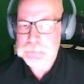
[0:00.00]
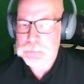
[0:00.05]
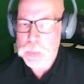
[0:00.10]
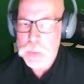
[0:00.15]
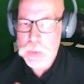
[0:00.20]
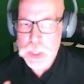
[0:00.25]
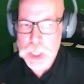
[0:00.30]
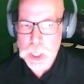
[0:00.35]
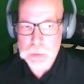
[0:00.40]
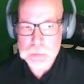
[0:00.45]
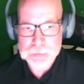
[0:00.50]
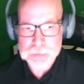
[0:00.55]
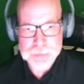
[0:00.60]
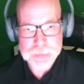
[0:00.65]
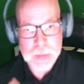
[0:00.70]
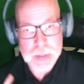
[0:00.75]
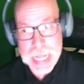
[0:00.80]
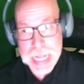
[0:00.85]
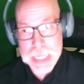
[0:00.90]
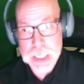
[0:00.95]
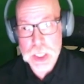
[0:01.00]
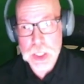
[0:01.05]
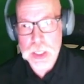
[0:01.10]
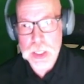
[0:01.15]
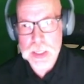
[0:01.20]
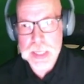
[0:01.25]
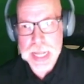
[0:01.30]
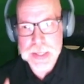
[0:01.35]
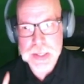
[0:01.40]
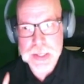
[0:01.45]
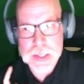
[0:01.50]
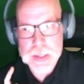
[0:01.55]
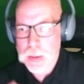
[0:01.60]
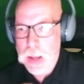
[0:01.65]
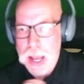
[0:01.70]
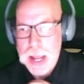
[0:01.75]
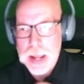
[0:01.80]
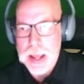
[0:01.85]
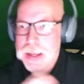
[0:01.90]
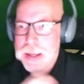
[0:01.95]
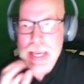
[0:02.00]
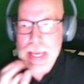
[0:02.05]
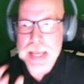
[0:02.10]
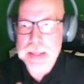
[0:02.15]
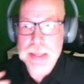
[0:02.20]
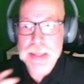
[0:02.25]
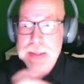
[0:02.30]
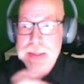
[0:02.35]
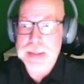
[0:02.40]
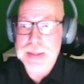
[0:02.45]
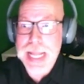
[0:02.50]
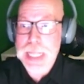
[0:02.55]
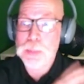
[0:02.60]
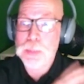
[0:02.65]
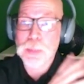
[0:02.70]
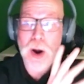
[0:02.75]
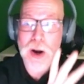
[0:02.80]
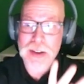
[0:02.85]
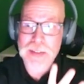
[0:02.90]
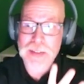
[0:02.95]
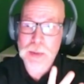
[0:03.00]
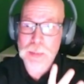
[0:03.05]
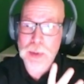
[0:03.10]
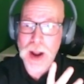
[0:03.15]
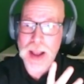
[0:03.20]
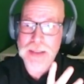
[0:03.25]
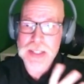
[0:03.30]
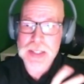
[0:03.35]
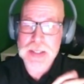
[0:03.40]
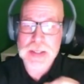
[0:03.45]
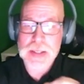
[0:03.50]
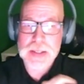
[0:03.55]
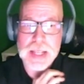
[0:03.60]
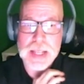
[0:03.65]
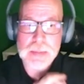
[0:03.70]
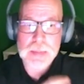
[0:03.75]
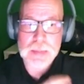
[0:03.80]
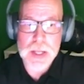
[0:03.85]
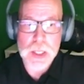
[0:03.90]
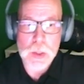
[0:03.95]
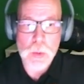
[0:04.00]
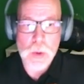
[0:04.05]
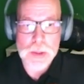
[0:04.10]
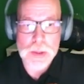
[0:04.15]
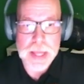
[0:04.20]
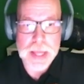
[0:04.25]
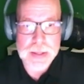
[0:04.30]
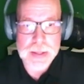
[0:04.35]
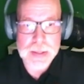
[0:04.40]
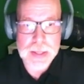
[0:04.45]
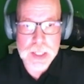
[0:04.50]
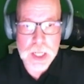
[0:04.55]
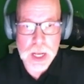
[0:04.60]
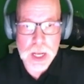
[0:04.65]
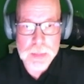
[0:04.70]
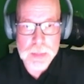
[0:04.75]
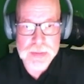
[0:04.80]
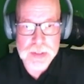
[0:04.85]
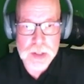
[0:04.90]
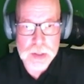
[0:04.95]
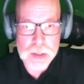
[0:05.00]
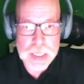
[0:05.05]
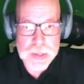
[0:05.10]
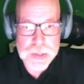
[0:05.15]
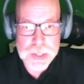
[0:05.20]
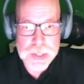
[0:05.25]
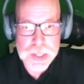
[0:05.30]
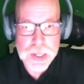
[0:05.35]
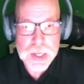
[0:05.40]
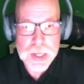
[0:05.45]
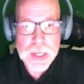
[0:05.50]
So that's part of your privacy statement. You want that at the top of your list.